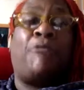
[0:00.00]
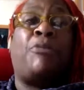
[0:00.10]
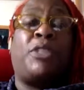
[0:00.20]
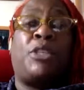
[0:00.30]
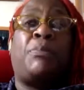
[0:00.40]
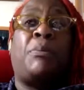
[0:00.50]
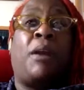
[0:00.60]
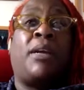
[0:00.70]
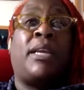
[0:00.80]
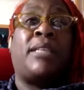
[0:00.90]
from the
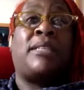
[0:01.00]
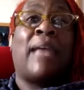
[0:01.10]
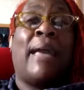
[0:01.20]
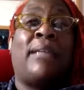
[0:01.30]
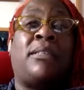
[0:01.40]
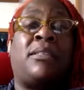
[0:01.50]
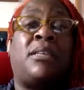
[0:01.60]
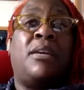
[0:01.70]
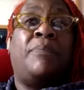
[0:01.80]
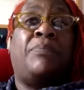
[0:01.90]
supermarkets and
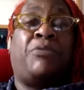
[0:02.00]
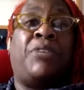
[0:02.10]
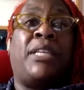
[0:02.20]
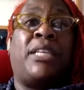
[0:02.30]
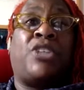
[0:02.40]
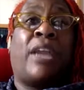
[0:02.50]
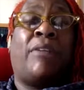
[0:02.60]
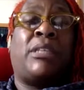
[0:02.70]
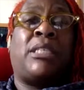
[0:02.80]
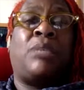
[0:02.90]
the Felix
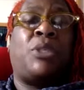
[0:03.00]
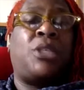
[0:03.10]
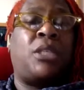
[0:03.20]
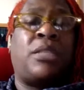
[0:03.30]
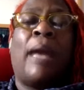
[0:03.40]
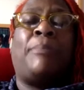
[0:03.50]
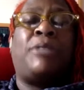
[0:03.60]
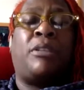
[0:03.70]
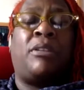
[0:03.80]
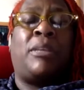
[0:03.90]
charity, which is
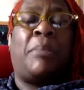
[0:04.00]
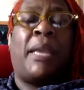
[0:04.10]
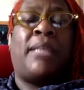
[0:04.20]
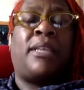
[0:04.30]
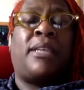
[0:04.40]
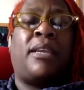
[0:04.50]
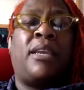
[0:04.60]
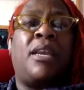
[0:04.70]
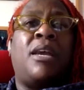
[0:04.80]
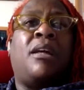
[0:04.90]
absolutely amazing.
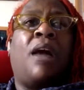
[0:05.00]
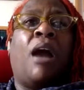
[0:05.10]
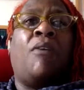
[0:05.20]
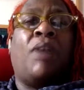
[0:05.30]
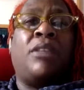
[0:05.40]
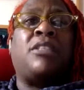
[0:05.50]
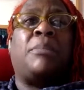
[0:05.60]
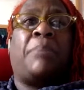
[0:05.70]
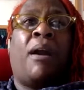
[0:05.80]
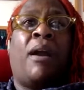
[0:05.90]
Our other
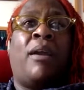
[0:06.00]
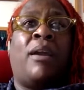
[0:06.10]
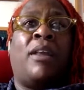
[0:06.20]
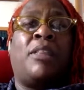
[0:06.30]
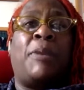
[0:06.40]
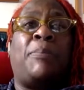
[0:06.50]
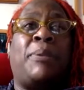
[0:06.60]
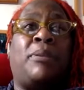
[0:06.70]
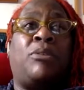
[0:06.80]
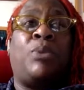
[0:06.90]
supply are the
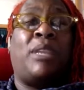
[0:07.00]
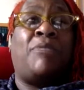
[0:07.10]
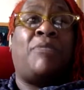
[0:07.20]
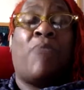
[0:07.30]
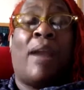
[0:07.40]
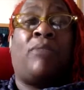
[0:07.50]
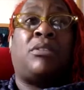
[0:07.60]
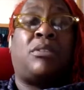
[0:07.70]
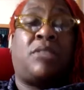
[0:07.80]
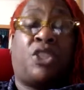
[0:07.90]
people who live
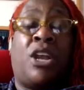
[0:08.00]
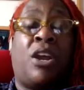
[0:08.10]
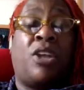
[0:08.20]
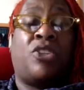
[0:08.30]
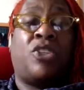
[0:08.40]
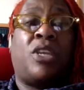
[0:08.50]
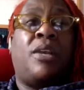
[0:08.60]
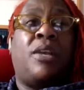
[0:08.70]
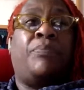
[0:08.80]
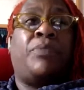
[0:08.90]
around the church.
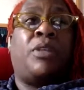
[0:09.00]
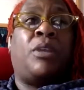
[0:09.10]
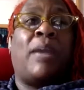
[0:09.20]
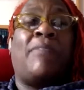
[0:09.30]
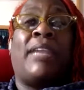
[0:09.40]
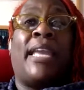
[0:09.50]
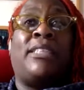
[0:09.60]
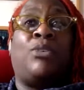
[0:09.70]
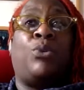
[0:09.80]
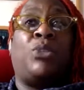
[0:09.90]
You know, we have a
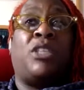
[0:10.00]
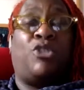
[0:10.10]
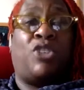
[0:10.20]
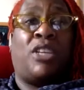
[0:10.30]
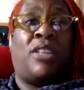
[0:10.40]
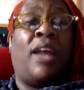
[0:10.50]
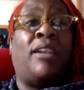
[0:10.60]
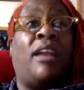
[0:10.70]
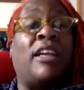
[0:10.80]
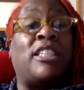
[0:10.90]
lady called Anushka that I'd
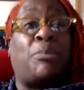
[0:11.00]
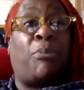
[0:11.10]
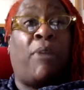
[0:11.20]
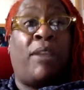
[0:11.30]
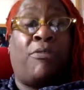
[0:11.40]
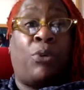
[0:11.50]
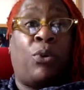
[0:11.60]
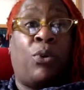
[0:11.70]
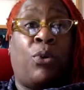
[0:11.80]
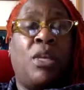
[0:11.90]
like us to pray
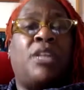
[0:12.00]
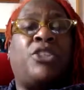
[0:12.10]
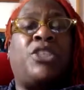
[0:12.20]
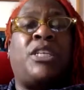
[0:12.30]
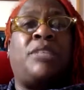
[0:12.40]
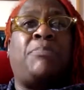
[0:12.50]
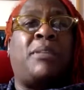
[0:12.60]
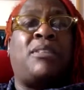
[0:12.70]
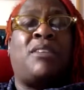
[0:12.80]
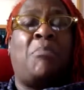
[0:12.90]
for. She's
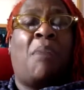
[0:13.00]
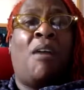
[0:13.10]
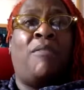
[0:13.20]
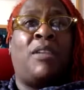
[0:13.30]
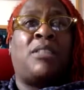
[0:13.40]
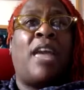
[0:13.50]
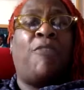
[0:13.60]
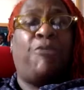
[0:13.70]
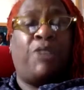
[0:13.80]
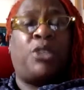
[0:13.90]
been so marvelous.
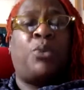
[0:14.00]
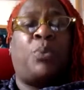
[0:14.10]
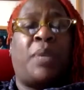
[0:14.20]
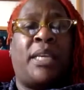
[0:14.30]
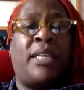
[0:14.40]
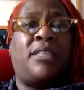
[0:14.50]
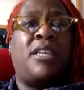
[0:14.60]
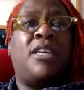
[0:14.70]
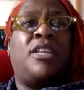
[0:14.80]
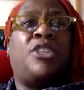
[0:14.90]
Every 2 weeks
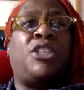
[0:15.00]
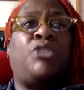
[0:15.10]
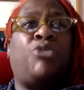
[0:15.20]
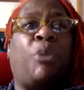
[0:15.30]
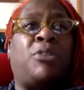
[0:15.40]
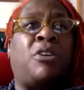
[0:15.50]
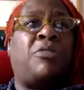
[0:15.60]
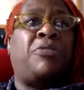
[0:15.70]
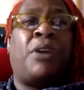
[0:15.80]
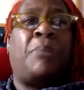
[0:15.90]
she drops
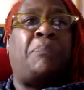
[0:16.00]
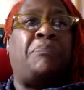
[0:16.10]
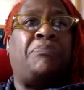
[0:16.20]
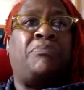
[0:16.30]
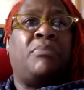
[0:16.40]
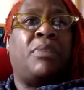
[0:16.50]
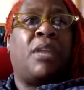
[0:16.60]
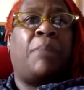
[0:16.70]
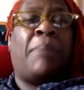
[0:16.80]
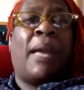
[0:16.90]
off
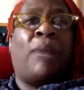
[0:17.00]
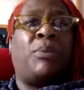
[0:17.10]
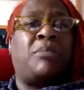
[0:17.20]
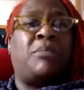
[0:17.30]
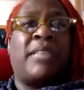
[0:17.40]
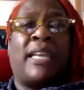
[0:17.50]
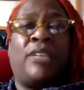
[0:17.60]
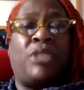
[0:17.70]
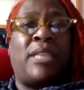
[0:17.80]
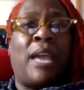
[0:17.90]
a bag with some
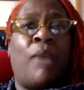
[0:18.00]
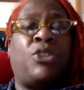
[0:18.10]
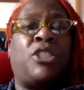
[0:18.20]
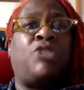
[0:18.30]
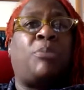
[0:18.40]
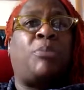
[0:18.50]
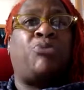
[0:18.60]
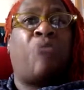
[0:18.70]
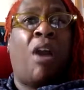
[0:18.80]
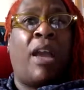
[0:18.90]
sanitary towels, she drops
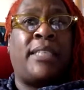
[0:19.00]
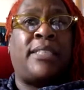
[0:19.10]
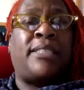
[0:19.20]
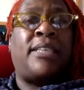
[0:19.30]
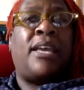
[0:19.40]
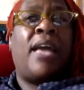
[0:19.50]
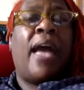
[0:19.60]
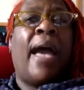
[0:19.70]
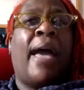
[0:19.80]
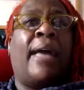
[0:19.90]
rice
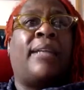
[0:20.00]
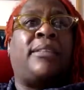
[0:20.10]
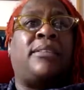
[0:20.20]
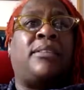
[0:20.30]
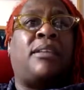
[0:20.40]
and